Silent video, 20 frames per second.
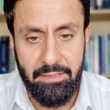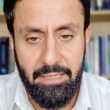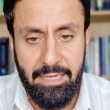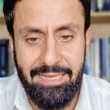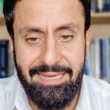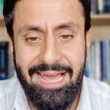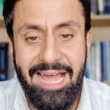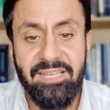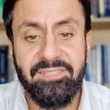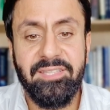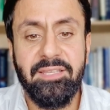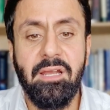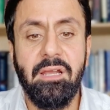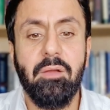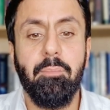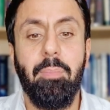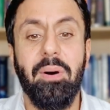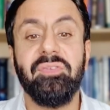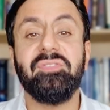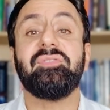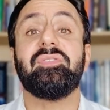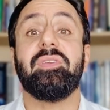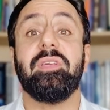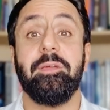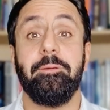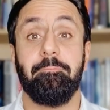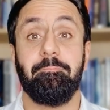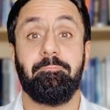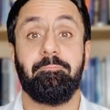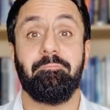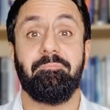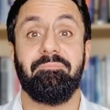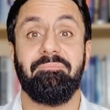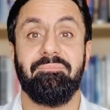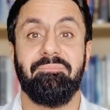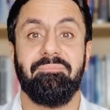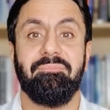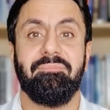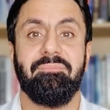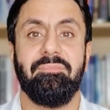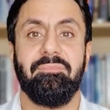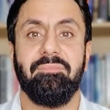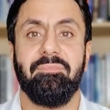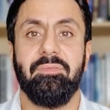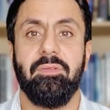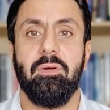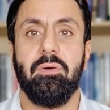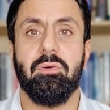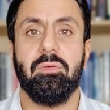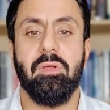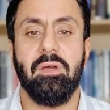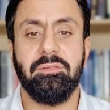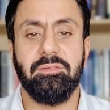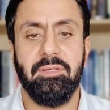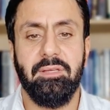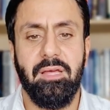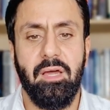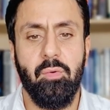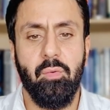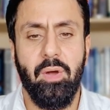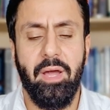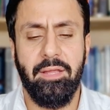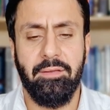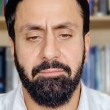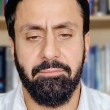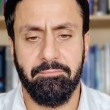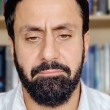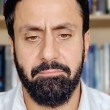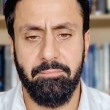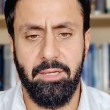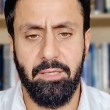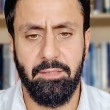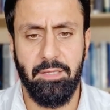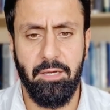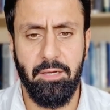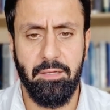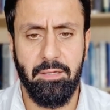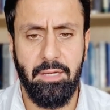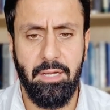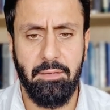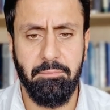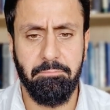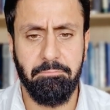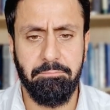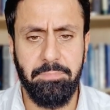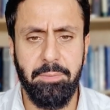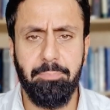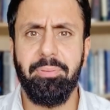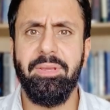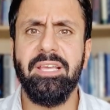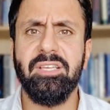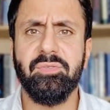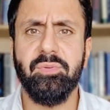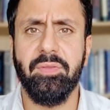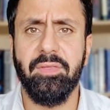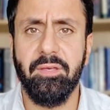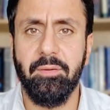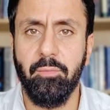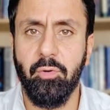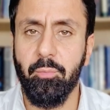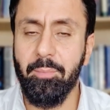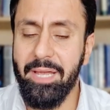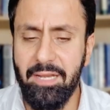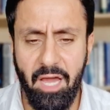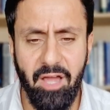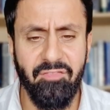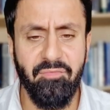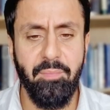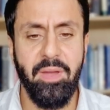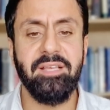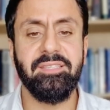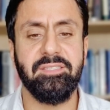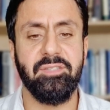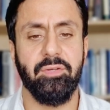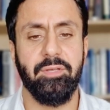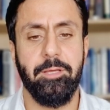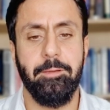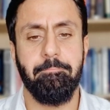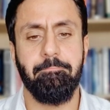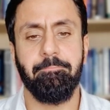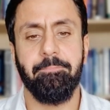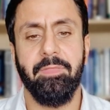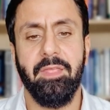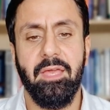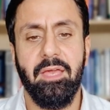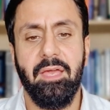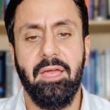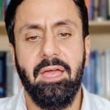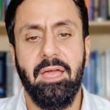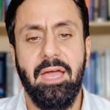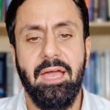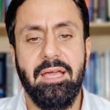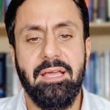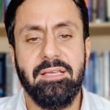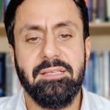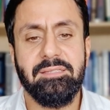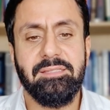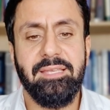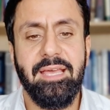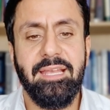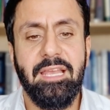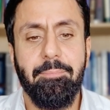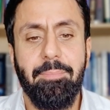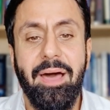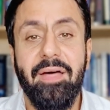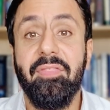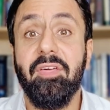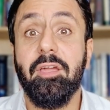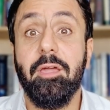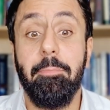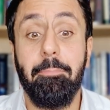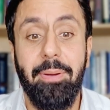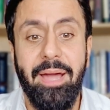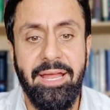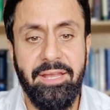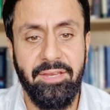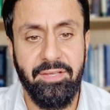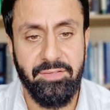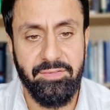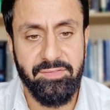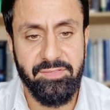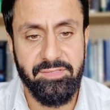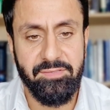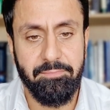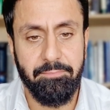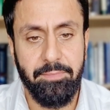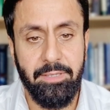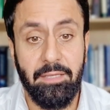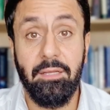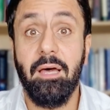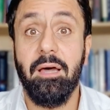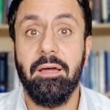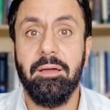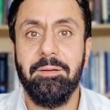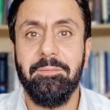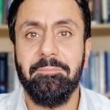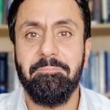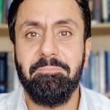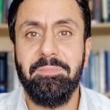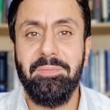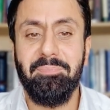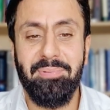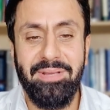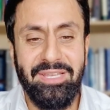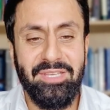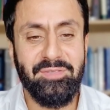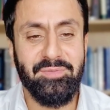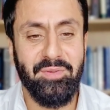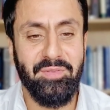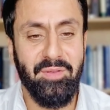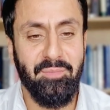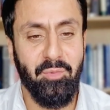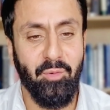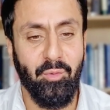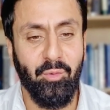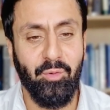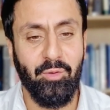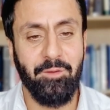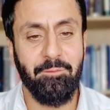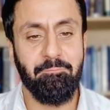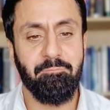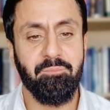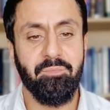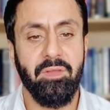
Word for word: Al-Hasan al-Basri, radiyallahu anhu, may Allah be pleased with him, or may Allah have mercy on him, said about the companions, may Allah be pleased with them all,